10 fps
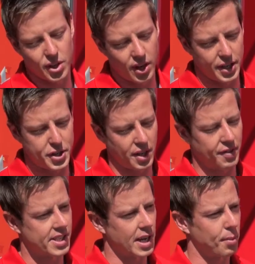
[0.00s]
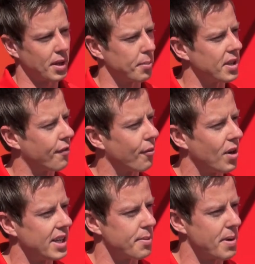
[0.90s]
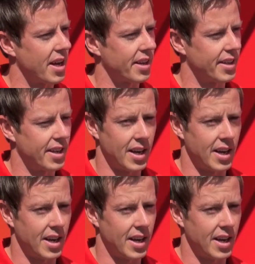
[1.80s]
try and achieve the same thing but different ways about it.